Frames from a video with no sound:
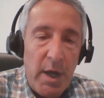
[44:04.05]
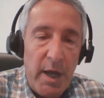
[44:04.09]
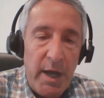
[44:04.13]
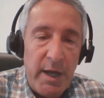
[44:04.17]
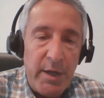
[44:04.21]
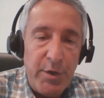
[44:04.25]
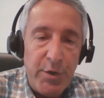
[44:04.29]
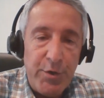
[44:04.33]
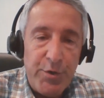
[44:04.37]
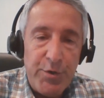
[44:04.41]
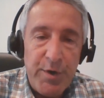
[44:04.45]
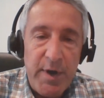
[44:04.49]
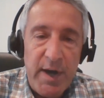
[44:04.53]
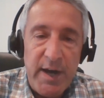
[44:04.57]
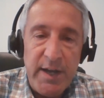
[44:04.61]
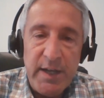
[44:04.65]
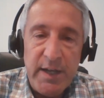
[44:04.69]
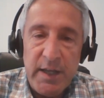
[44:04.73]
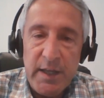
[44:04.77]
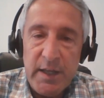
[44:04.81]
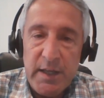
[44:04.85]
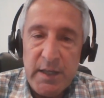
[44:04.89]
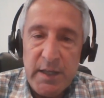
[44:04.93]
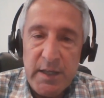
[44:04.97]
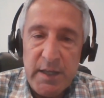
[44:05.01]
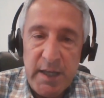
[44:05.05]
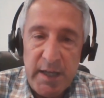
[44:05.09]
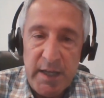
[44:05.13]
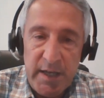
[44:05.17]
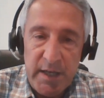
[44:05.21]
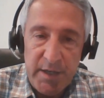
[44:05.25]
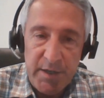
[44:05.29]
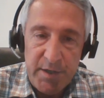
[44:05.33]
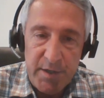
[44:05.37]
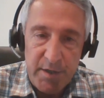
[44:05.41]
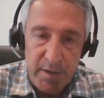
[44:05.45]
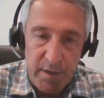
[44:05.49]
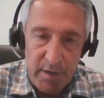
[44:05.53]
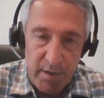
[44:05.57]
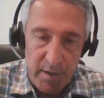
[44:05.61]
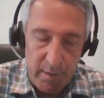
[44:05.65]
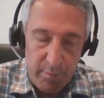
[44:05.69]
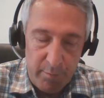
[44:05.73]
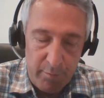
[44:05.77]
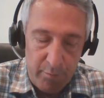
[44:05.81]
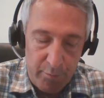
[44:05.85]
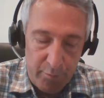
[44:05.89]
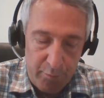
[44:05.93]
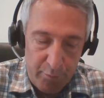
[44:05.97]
and you try to get into the